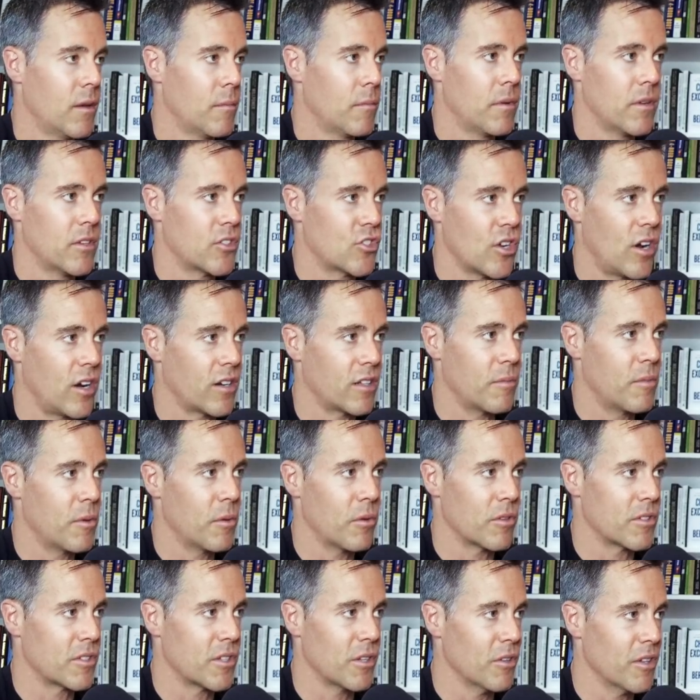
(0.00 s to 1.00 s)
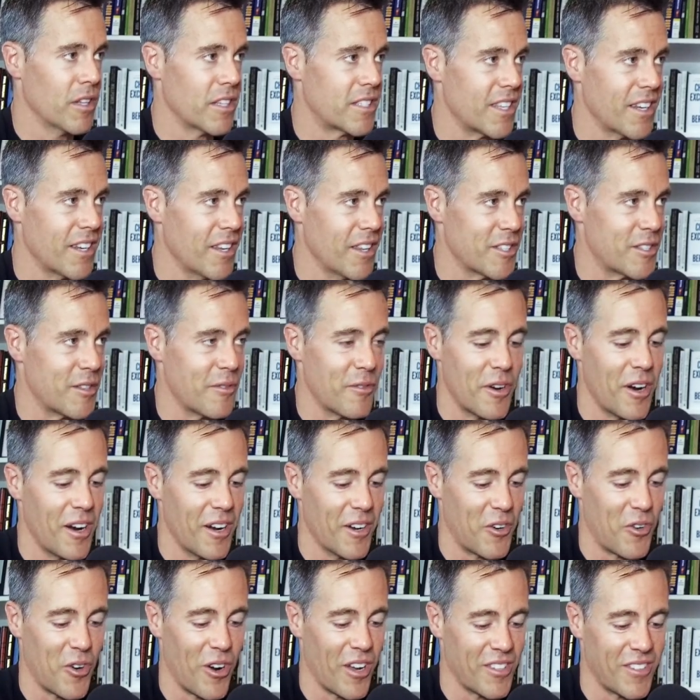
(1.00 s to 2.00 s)
be shocked if people are still listening to this and not
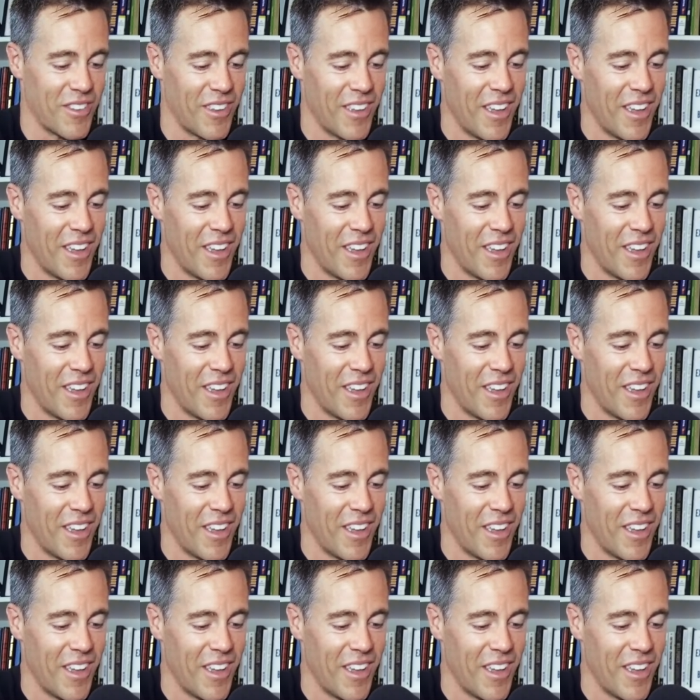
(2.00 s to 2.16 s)
across.